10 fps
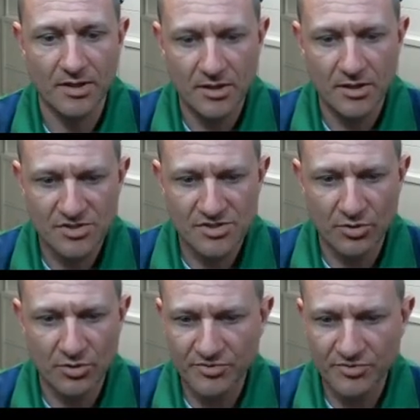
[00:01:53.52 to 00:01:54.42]

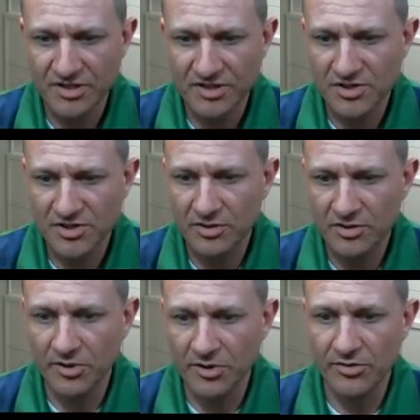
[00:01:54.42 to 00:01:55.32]
So to get started,
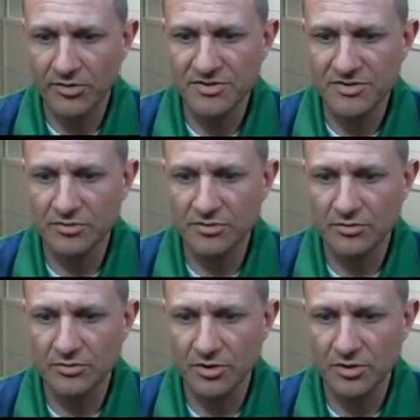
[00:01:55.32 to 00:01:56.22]
we're going
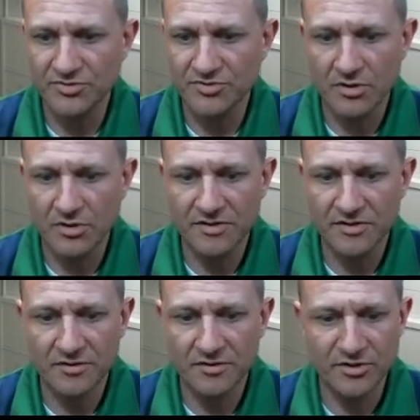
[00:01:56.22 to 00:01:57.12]
to go to
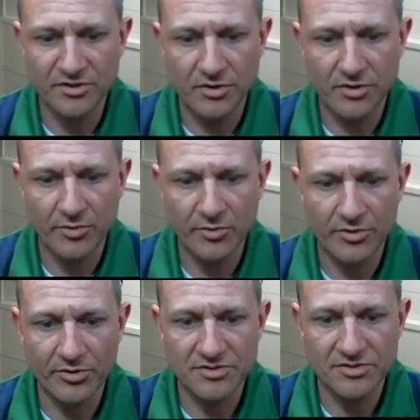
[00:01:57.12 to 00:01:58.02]
Content View and we're
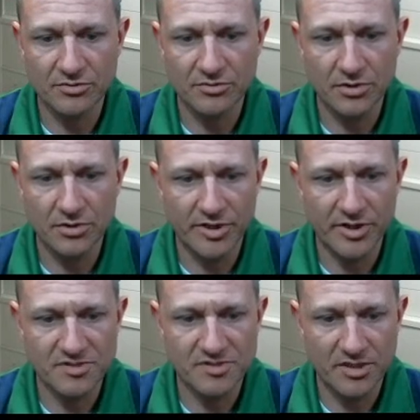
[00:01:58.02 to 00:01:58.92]
going to load
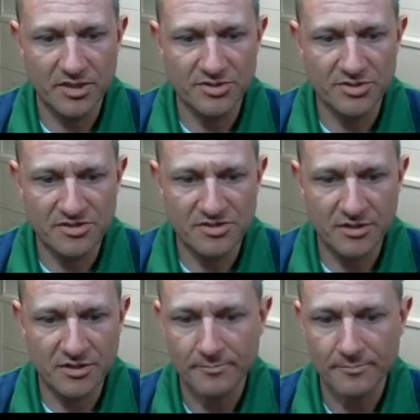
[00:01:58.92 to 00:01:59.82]
up some images here.